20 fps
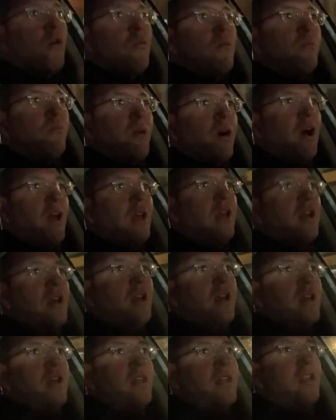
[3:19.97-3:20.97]
but
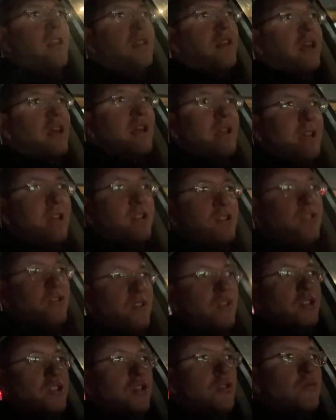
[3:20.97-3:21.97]
they can get you there
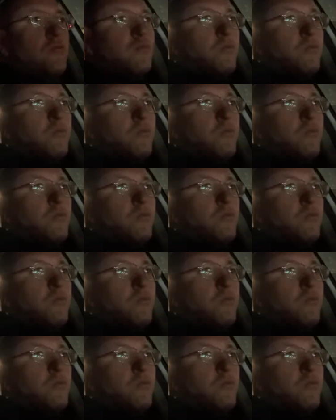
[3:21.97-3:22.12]
too.